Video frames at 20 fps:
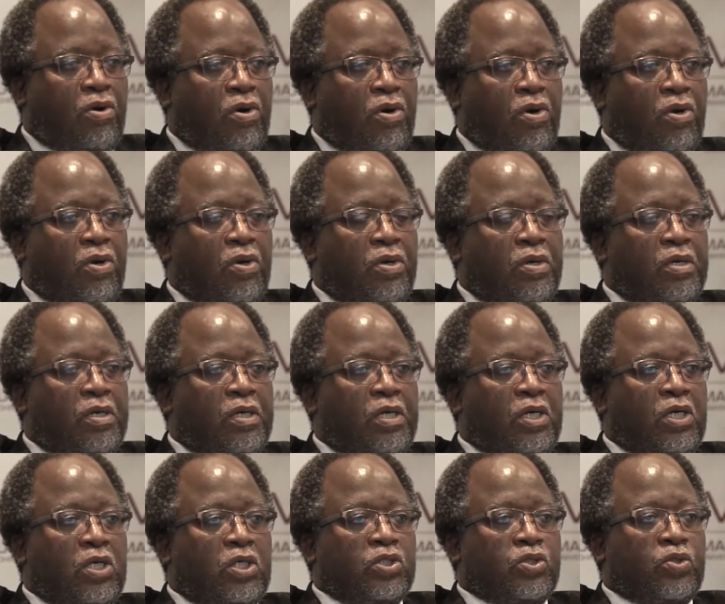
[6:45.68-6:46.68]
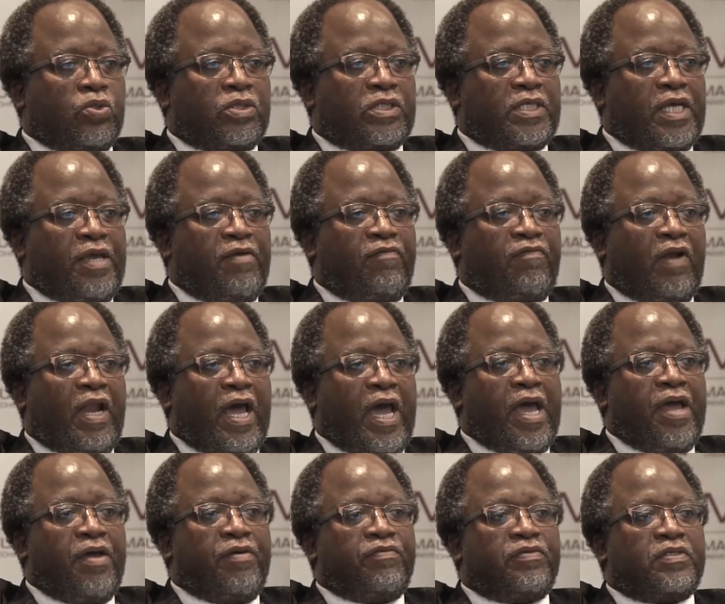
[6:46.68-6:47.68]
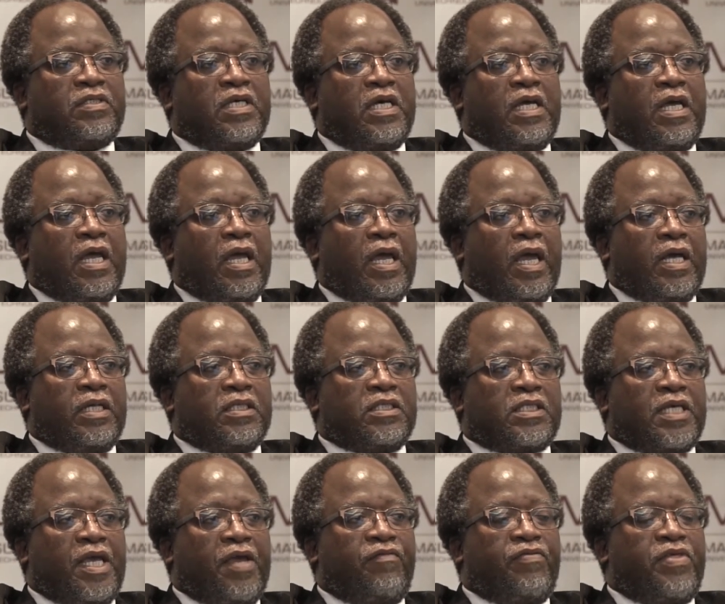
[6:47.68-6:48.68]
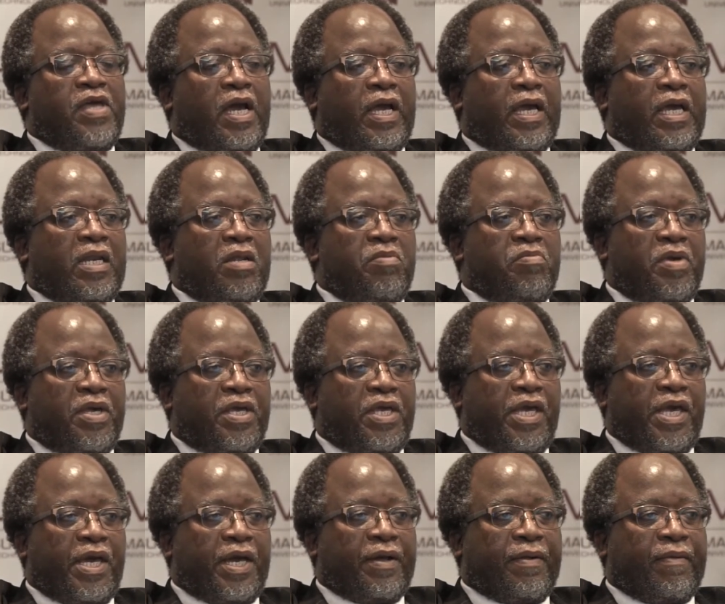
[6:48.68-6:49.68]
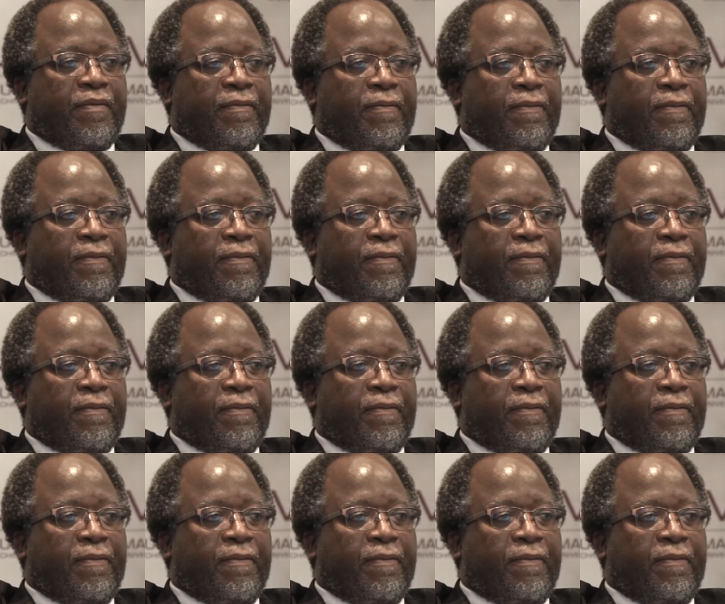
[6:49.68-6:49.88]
call to save lives and save the academic year.